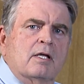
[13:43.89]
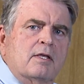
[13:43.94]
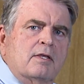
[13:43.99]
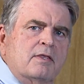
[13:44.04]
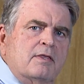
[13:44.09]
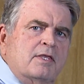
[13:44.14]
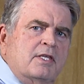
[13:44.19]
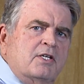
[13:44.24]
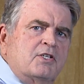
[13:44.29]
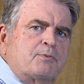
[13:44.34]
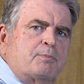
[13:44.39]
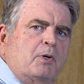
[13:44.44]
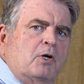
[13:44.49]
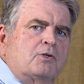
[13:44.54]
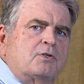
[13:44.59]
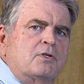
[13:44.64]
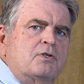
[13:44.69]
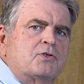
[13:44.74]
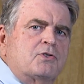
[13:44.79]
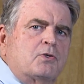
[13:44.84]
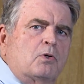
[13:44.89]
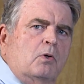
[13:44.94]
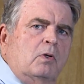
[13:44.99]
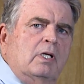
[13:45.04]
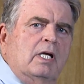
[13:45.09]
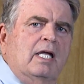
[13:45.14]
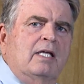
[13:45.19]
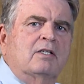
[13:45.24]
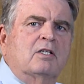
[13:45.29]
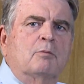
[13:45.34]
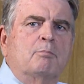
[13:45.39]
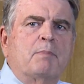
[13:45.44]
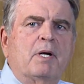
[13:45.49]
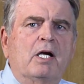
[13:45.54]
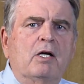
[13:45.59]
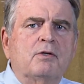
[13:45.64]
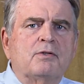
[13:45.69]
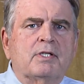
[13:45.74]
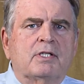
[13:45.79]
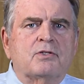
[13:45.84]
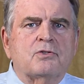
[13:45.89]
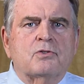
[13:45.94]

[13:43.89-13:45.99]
this person's story, and compare these